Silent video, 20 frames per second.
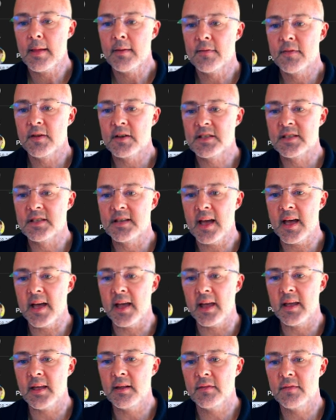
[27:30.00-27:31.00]
for
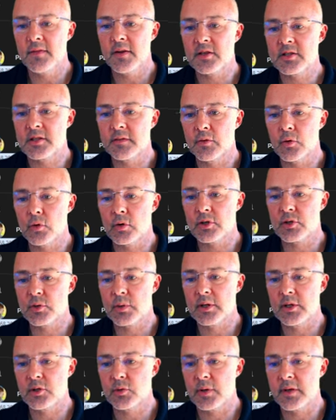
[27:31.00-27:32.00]
today, 1st of August
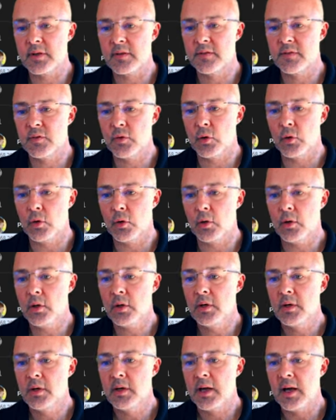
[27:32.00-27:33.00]
2024,
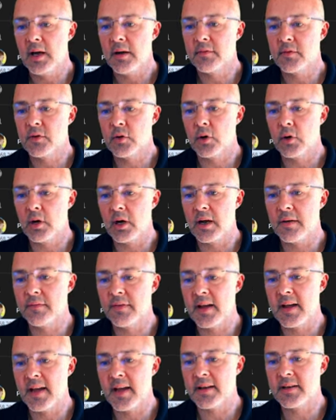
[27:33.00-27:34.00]
I've
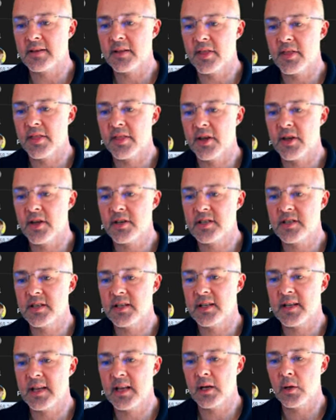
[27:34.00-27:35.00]
had 30
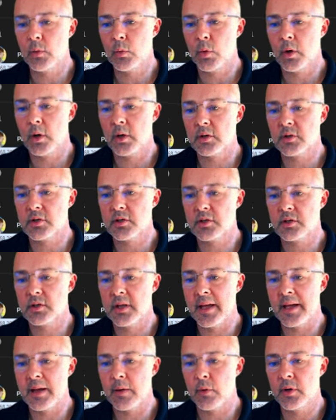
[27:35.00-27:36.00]
kilowatt
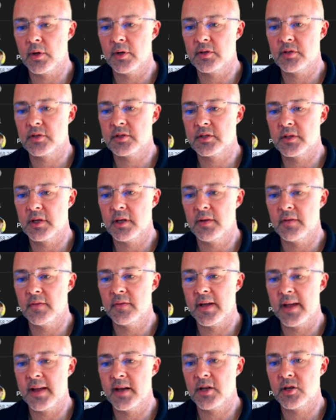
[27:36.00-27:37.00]
hours of
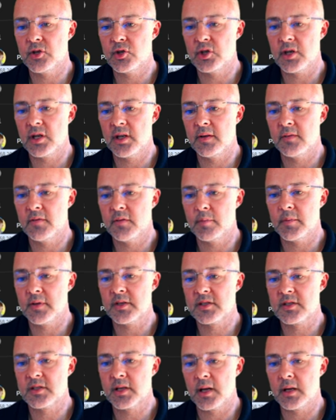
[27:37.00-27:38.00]
energy from the
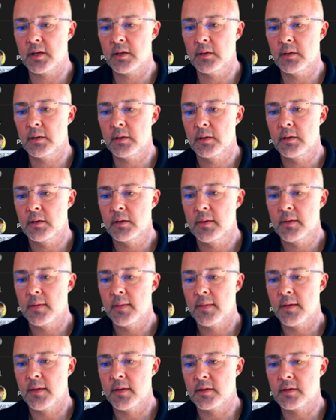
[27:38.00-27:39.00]
sun
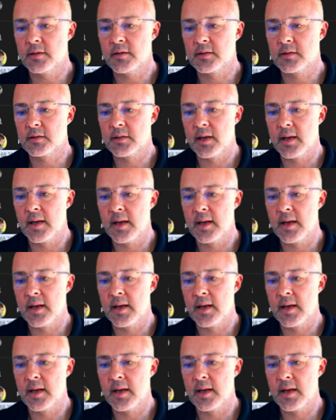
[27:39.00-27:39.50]
that's